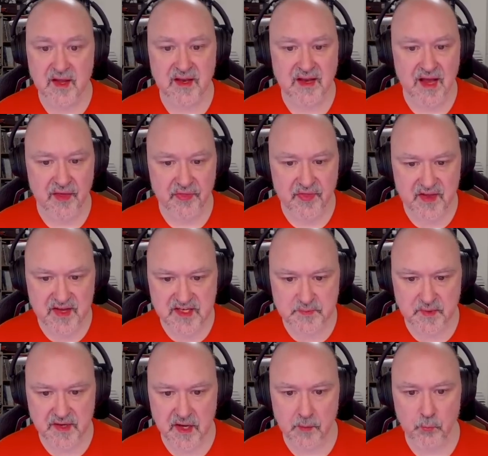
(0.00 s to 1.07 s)
Now these
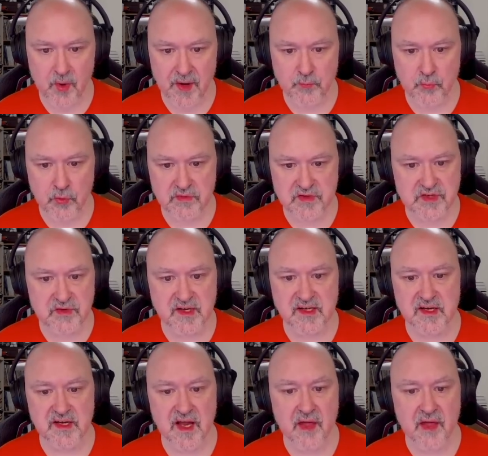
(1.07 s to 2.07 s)
become way more restricted.